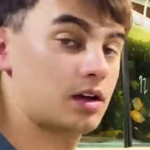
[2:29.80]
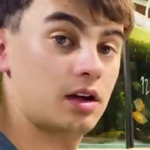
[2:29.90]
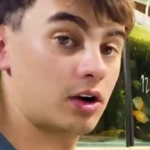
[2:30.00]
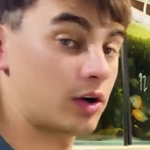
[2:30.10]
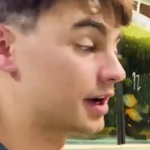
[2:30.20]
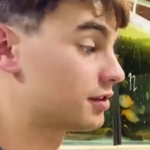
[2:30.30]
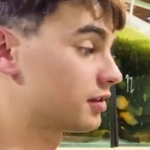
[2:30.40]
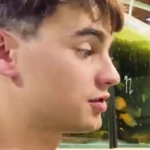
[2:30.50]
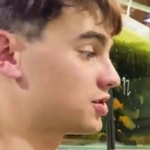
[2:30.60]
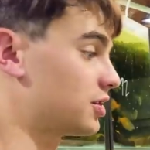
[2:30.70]
Alrighty,
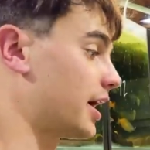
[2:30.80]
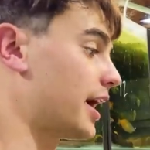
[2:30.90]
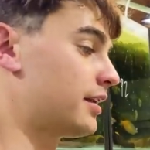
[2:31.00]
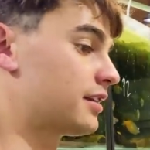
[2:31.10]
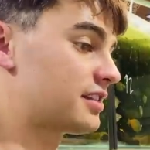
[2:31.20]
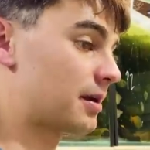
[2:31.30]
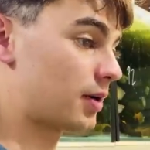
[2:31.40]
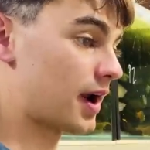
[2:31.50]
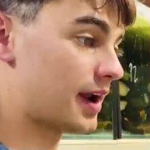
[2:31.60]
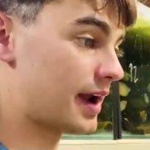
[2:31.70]
so I've just gone ahead and
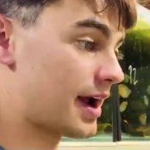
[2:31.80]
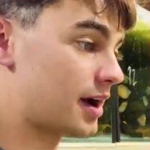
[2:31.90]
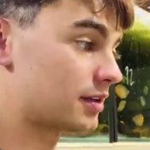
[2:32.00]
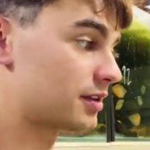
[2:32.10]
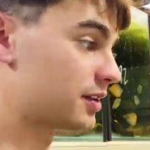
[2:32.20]
separated out the